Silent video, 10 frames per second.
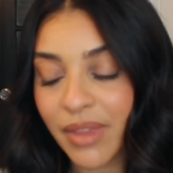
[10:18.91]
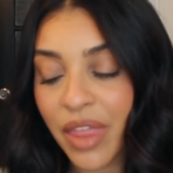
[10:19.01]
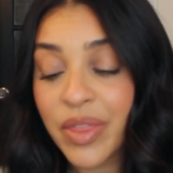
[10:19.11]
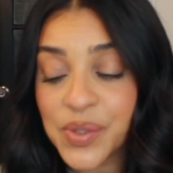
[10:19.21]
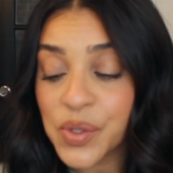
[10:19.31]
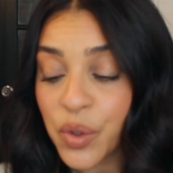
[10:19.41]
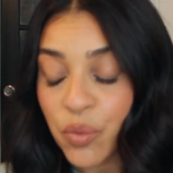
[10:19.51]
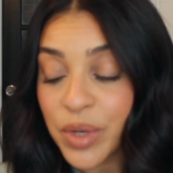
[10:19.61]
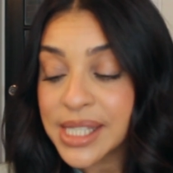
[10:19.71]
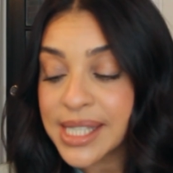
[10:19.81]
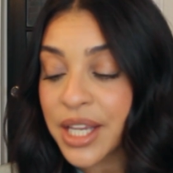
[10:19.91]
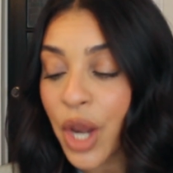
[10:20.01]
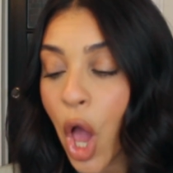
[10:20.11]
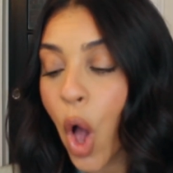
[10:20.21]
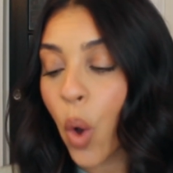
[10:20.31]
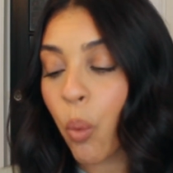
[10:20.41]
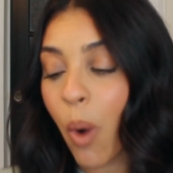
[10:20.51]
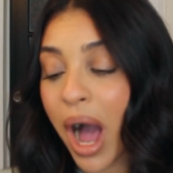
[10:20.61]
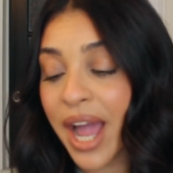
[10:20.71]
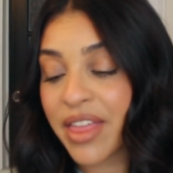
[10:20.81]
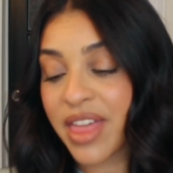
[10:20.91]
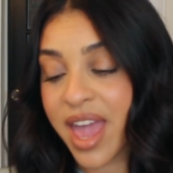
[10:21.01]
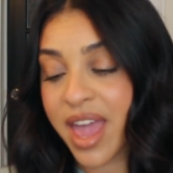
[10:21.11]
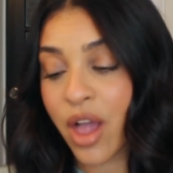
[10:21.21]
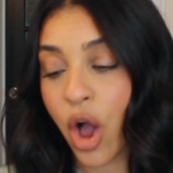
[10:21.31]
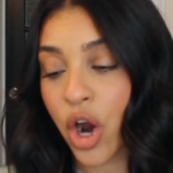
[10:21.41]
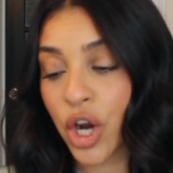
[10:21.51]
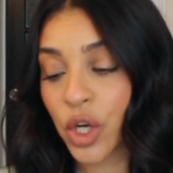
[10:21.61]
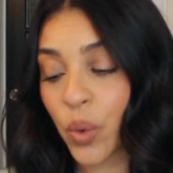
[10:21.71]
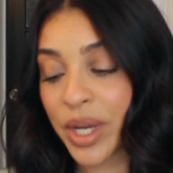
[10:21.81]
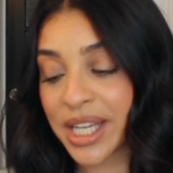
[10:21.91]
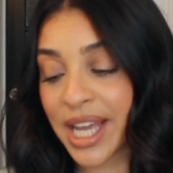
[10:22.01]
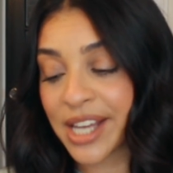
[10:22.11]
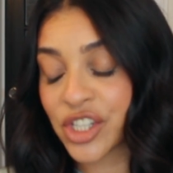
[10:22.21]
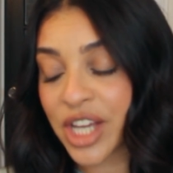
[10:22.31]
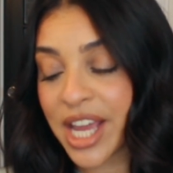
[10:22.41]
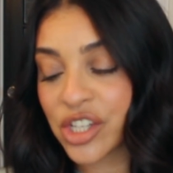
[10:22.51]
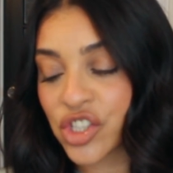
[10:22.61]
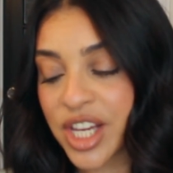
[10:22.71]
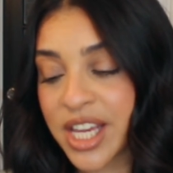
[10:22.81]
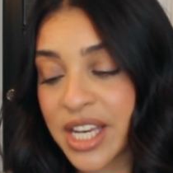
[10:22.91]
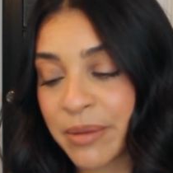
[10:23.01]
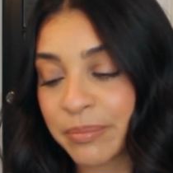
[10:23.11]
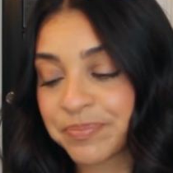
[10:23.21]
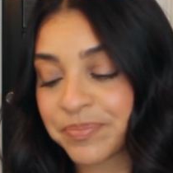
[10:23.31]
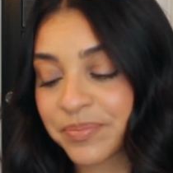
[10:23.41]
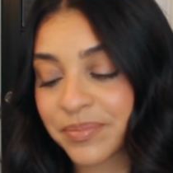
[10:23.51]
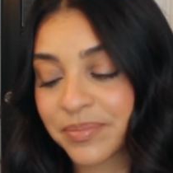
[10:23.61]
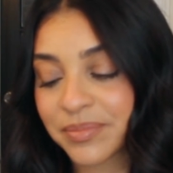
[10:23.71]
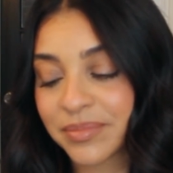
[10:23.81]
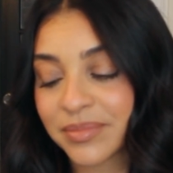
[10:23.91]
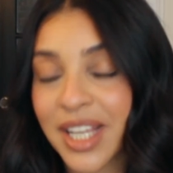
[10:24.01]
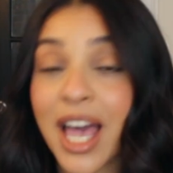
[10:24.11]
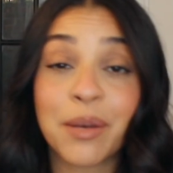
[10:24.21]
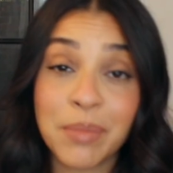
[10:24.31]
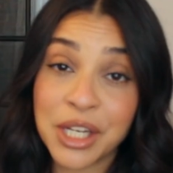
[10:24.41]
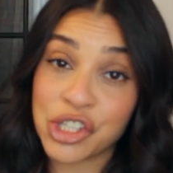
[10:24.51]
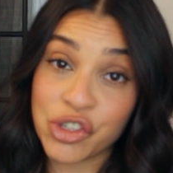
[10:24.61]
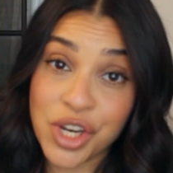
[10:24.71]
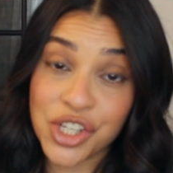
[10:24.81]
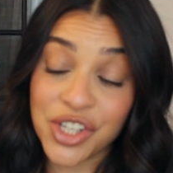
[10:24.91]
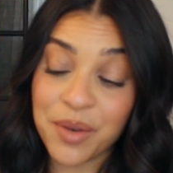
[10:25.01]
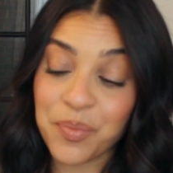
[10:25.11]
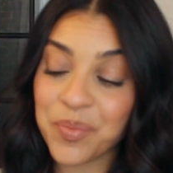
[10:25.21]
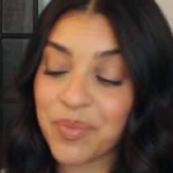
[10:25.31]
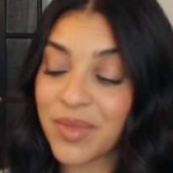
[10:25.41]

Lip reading: this is the reason why they are quitting education: administration.